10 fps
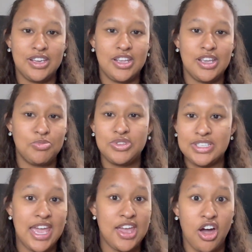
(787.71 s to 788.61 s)
it was
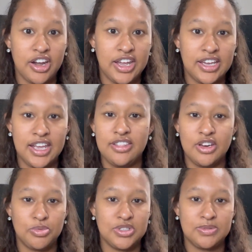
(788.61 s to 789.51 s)
chaotic and
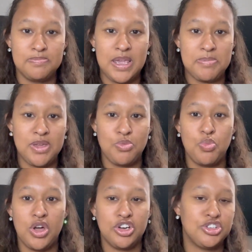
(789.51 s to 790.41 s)
there was maybe
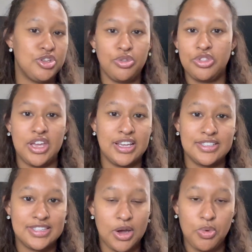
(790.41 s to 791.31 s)
1 or 2
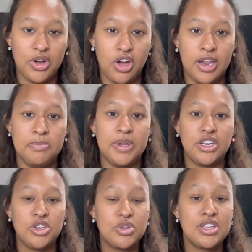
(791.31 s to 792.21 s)
things that went on, but
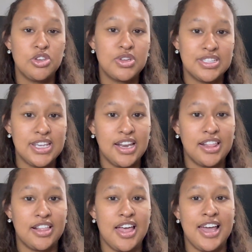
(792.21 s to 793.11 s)
you can say to
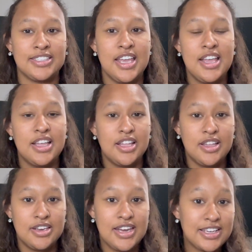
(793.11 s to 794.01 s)
the class,
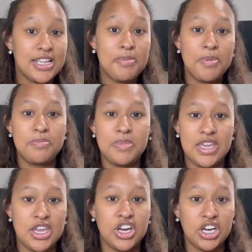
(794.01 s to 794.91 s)
next time I'm
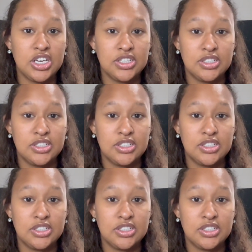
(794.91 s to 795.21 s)
here,